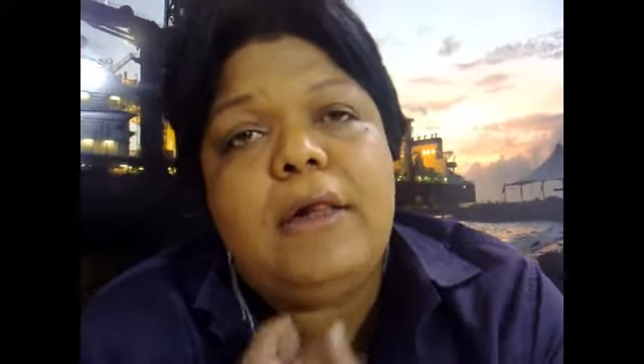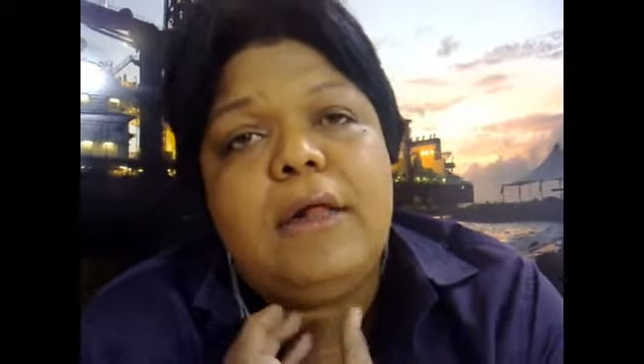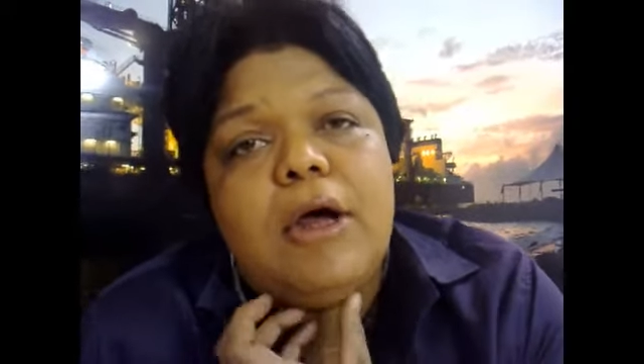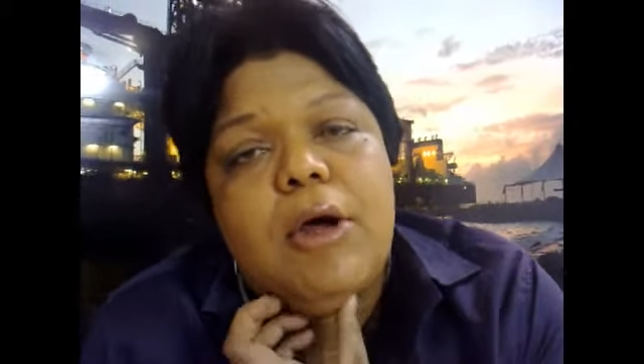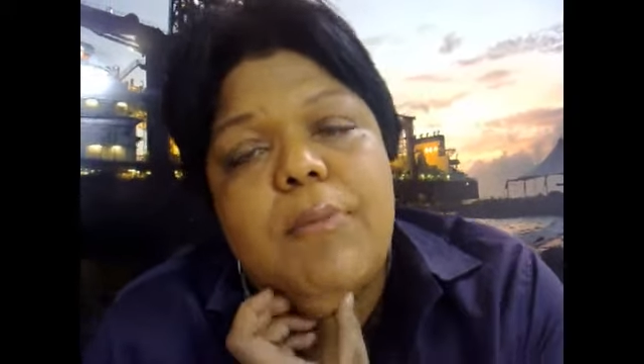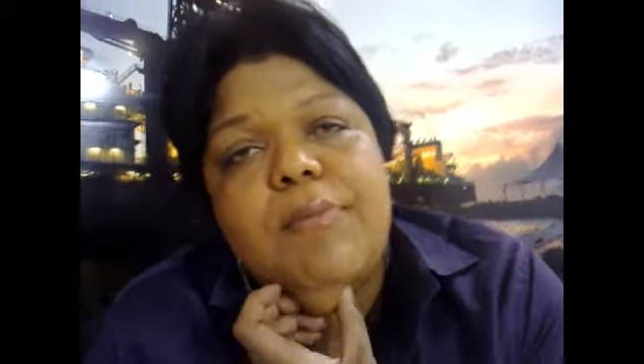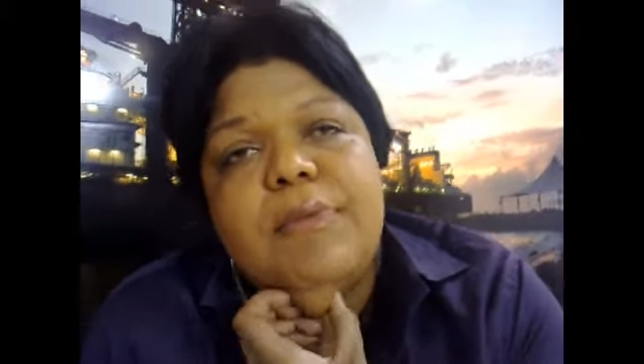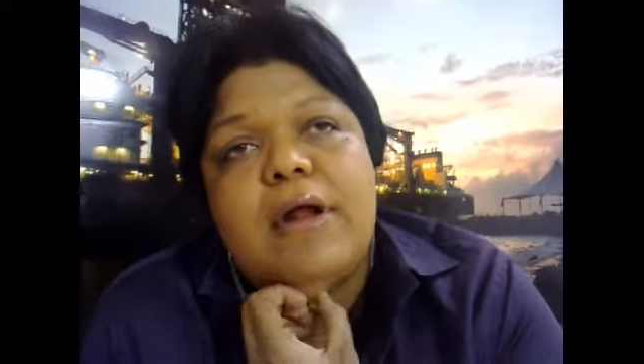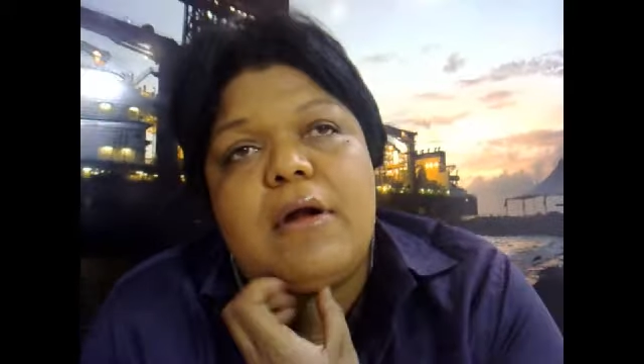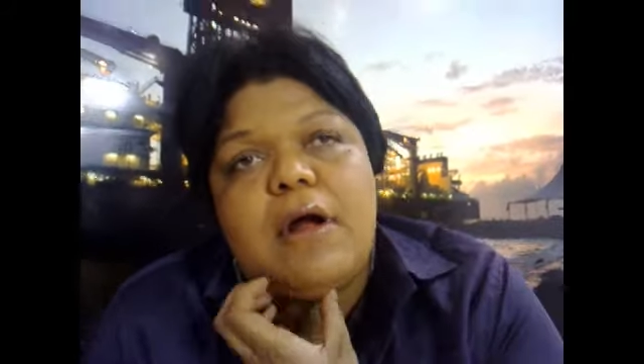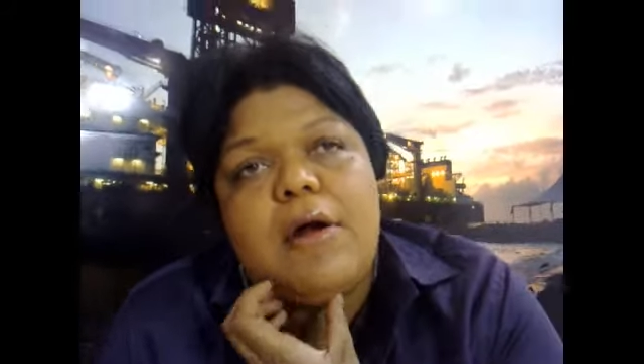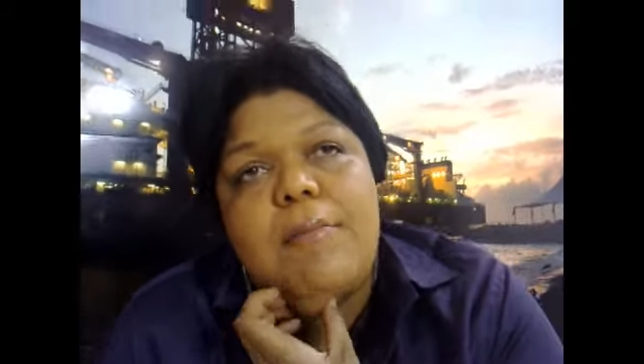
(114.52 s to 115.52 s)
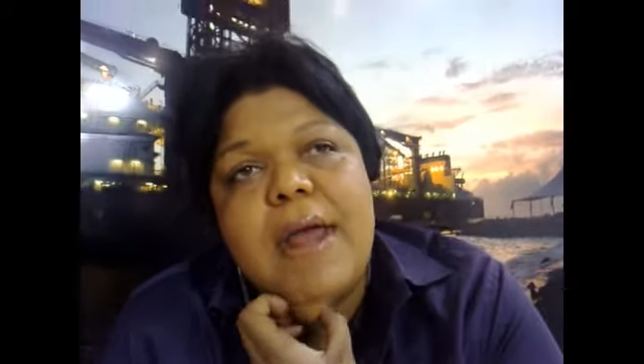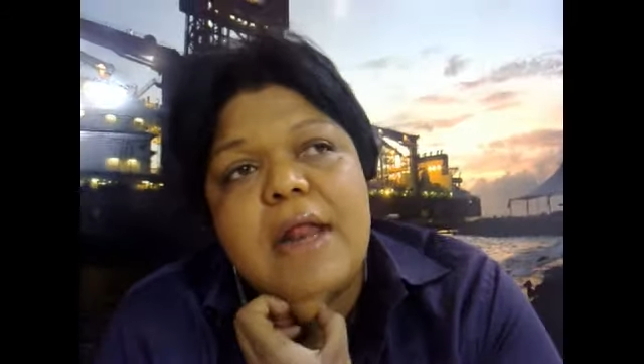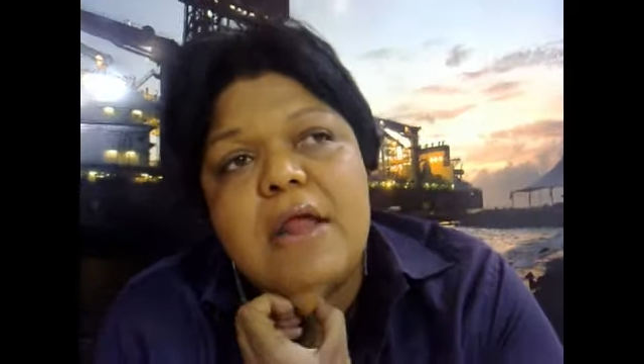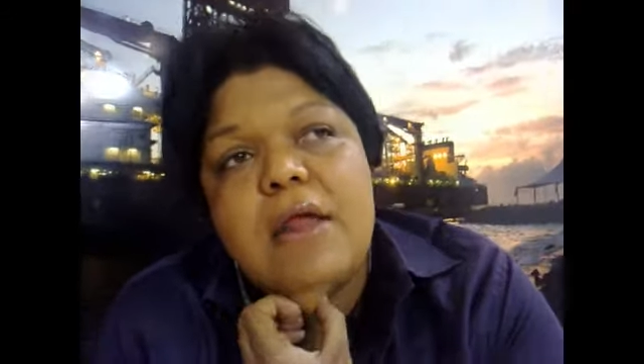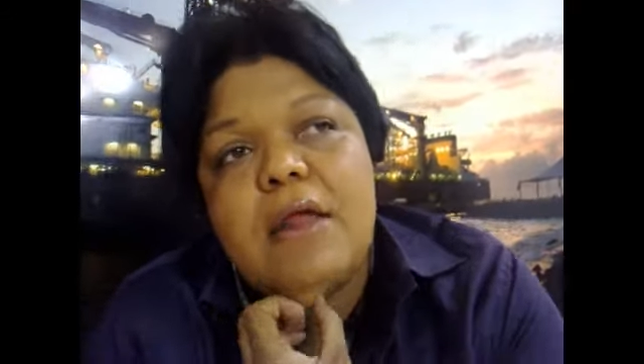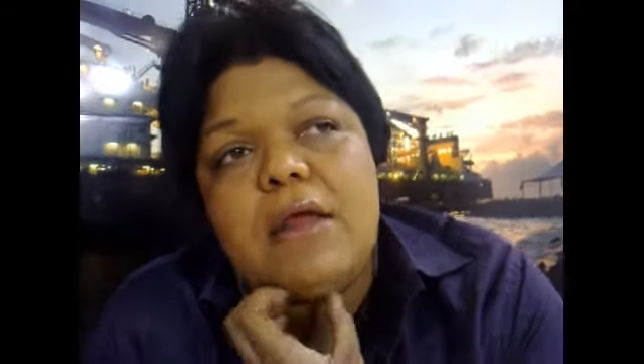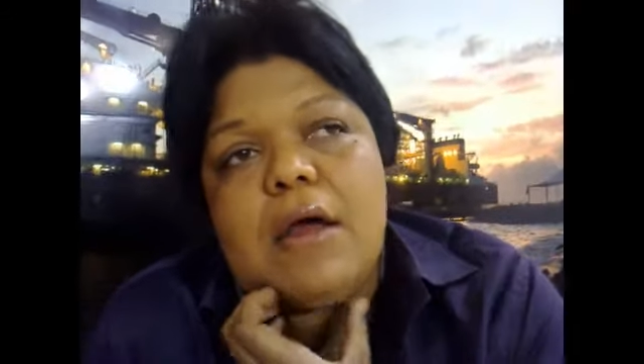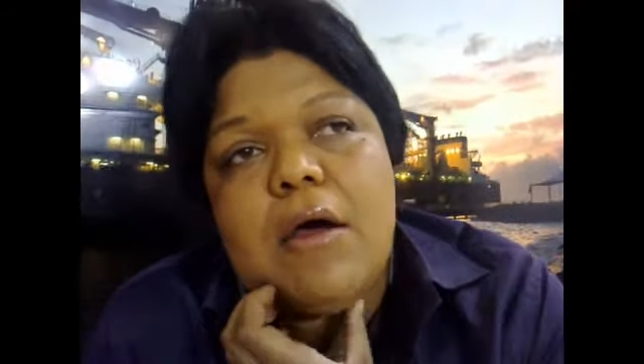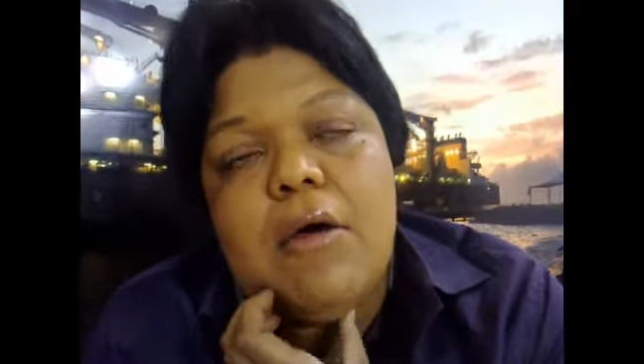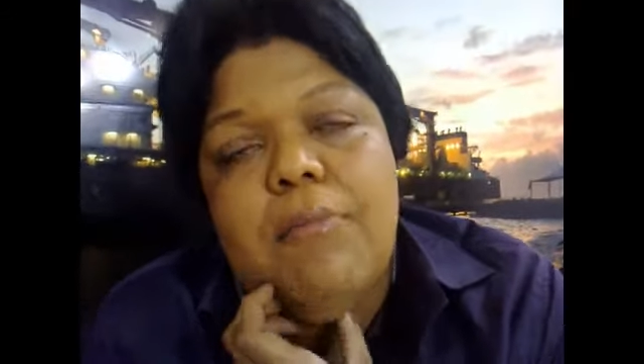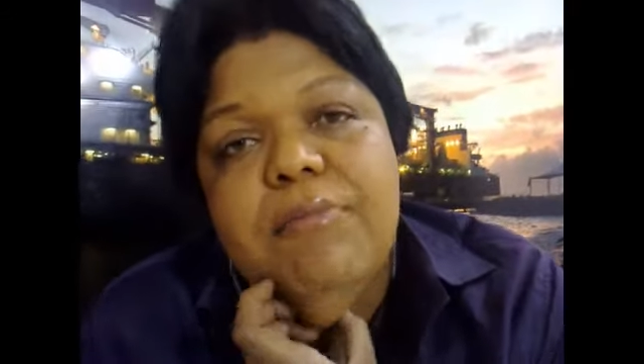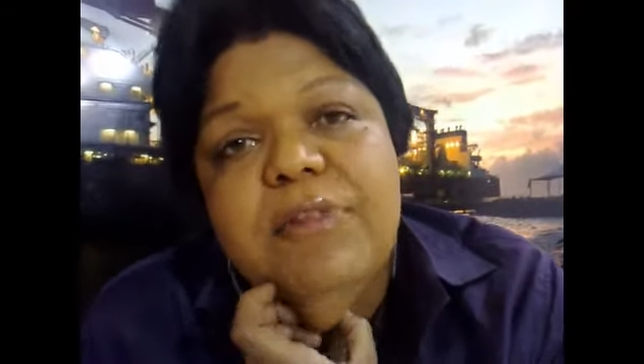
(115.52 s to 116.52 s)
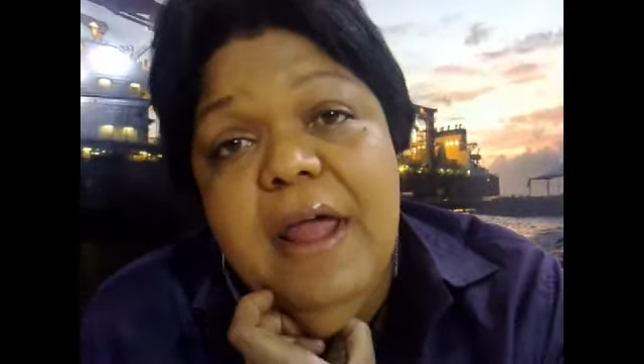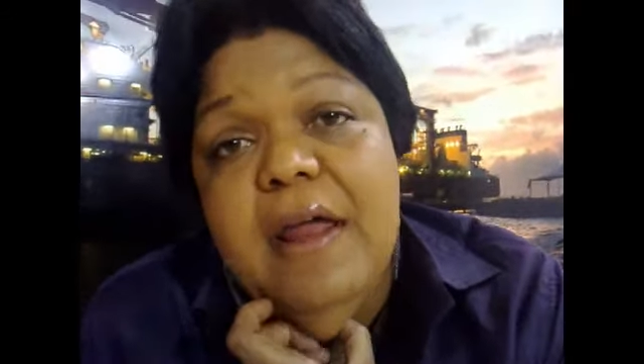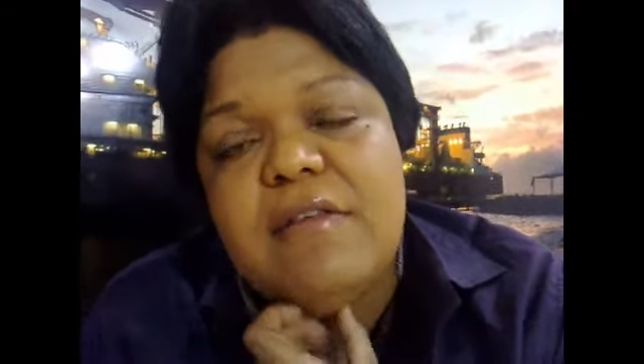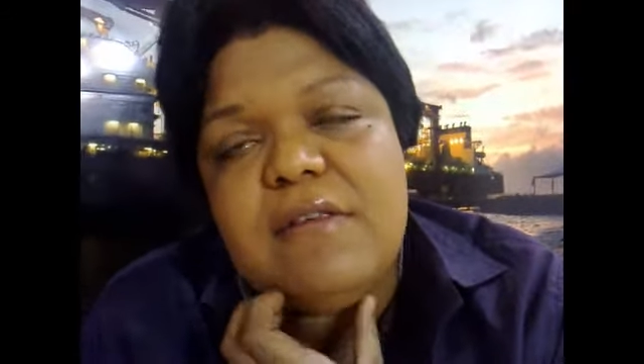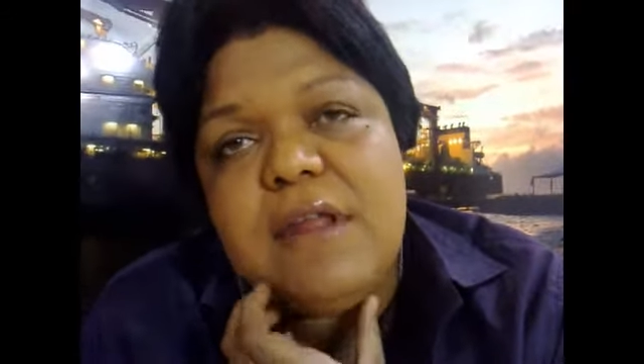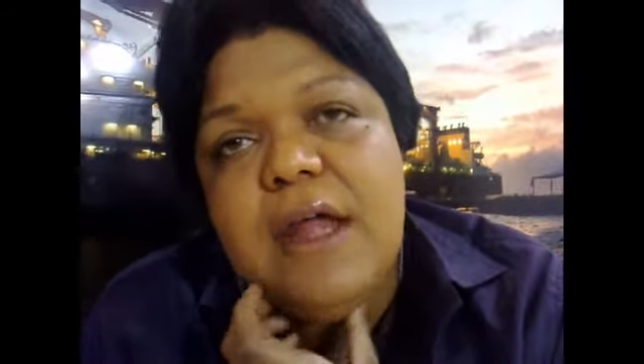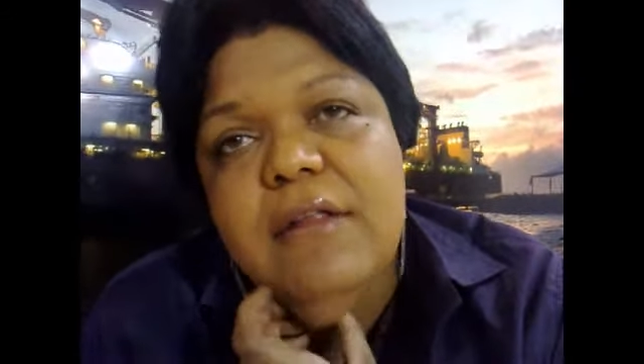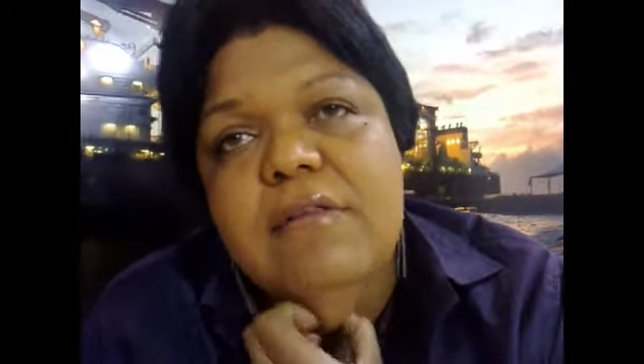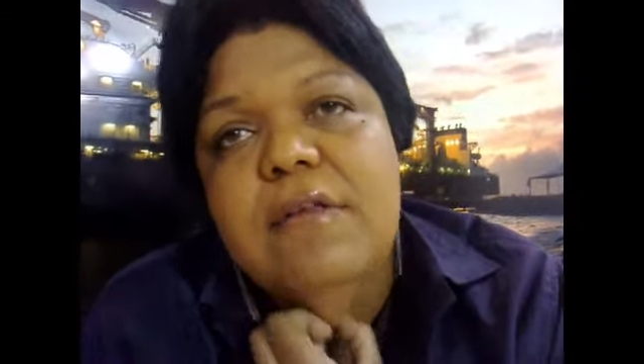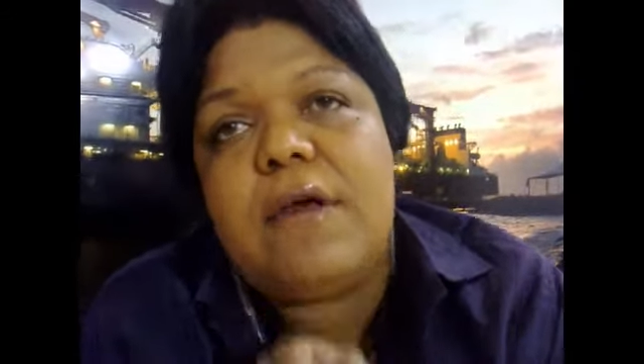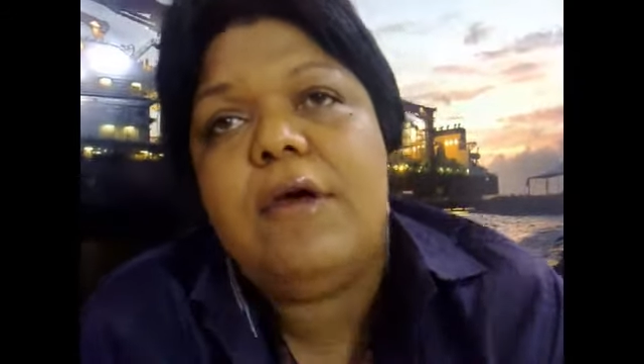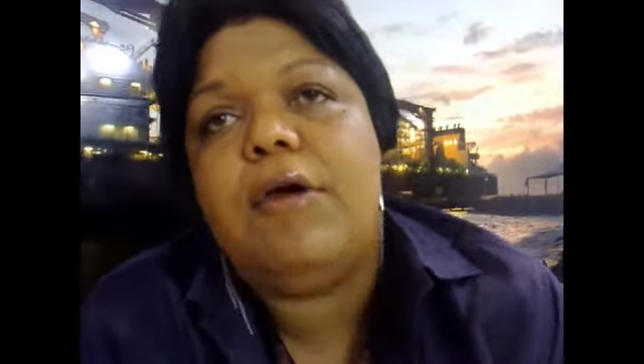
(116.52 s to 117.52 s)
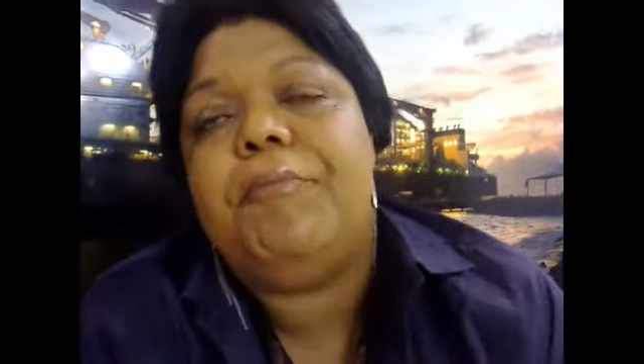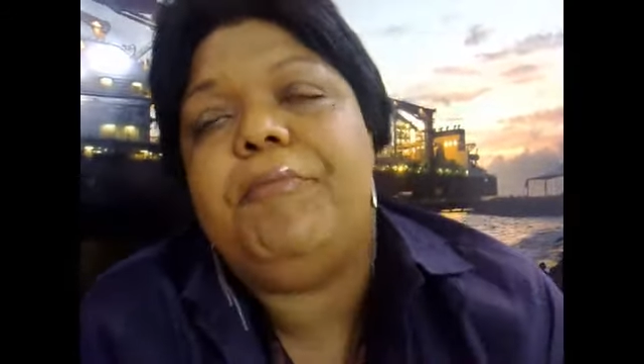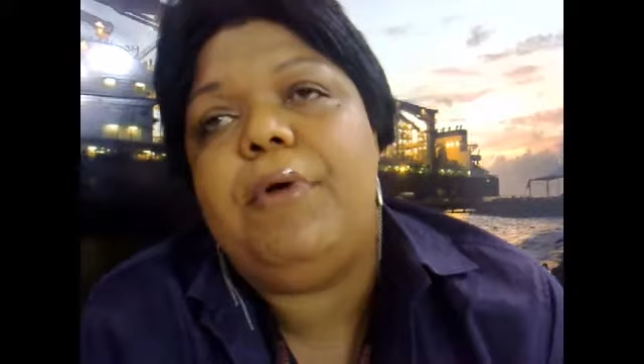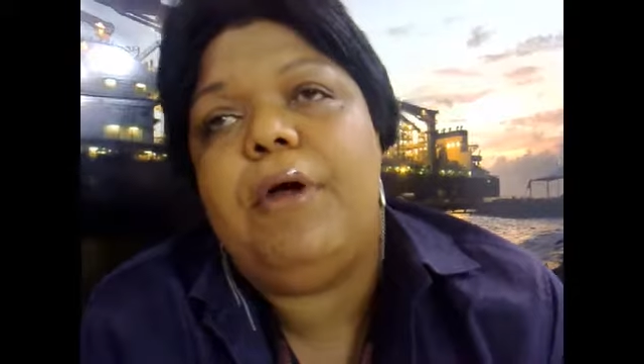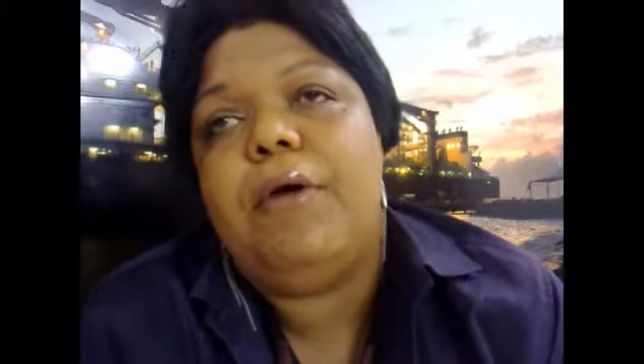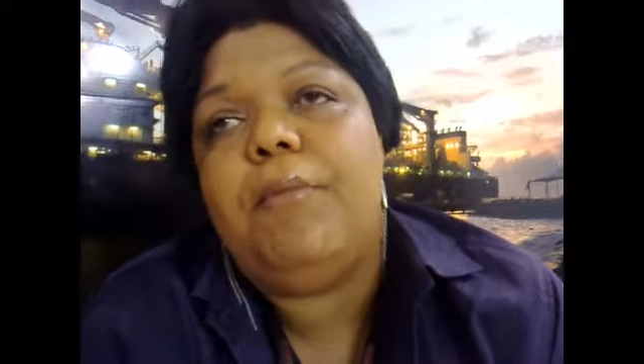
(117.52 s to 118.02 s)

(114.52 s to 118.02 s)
Well, um, there are many um, things that um,